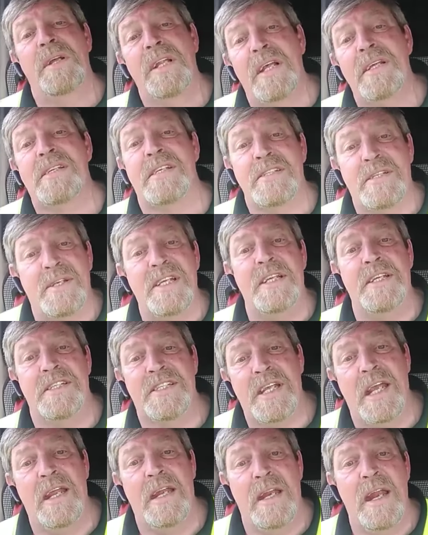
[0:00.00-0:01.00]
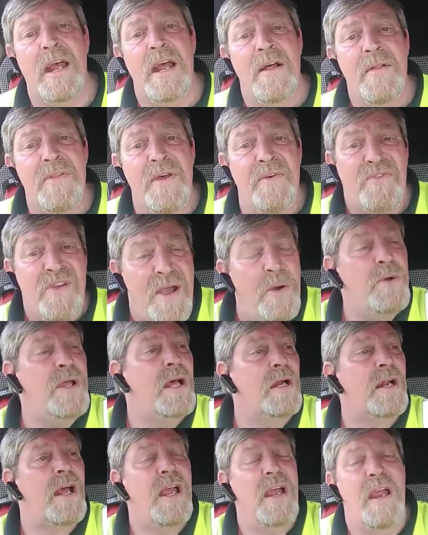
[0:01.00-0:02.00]
this is saying. The failure
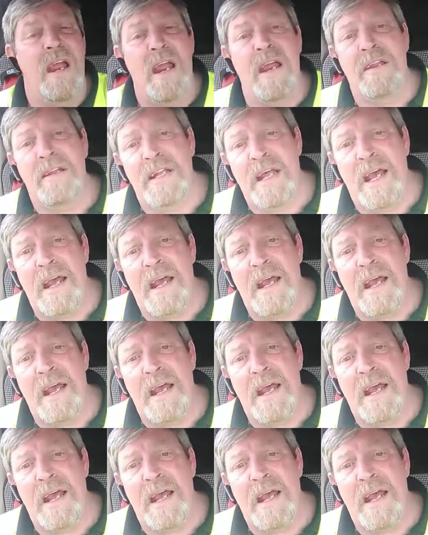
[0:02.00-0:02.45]
of uh, eh,